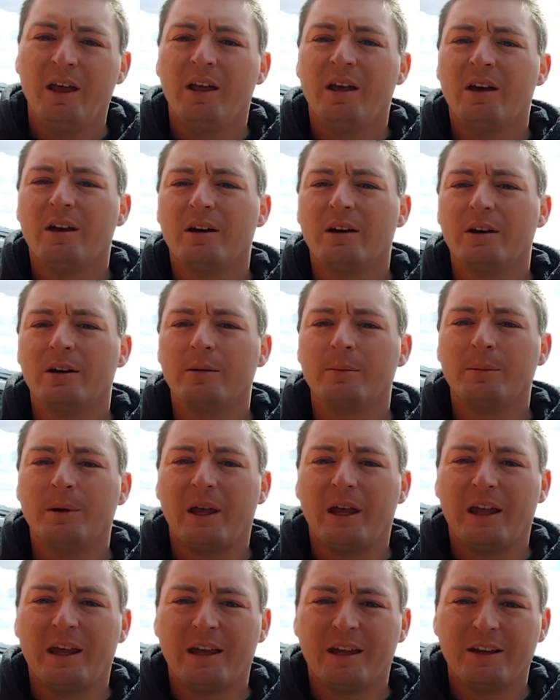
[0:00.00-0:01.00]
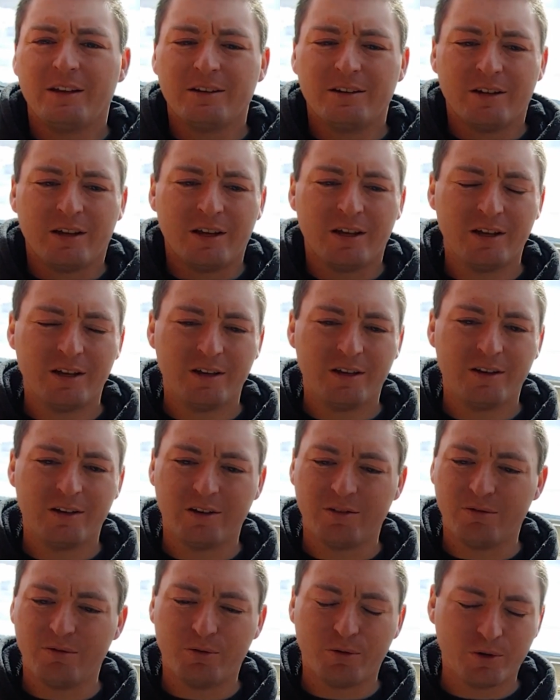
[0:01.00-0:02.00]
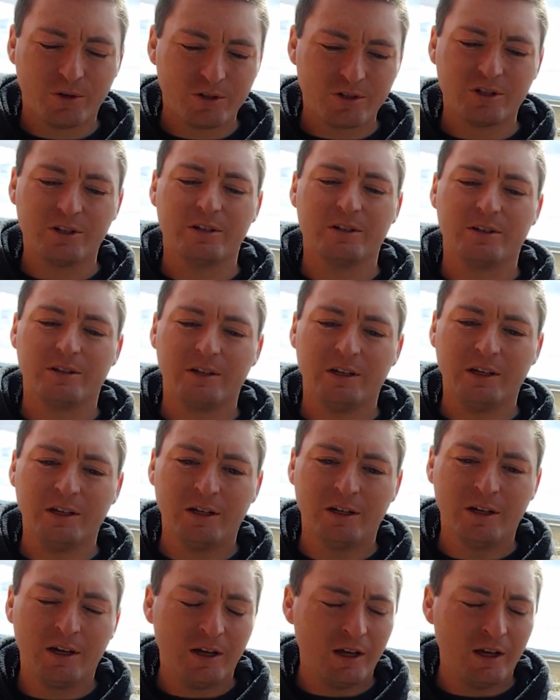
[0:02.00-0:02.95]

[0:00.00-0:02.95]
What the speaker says: And unfortunately,